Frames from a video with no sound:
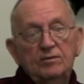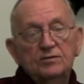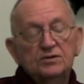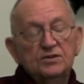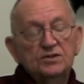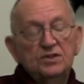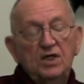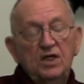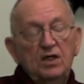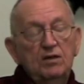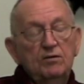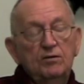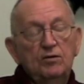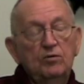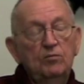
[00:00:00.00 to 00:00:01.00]
see
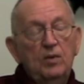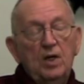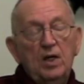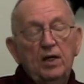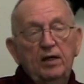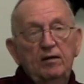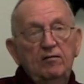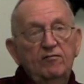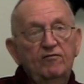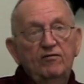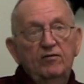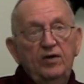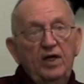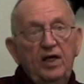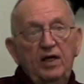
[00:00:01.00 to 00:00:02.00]
in your mind
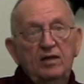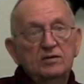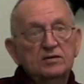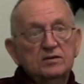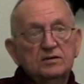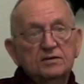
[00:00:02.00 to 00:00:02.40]
for days.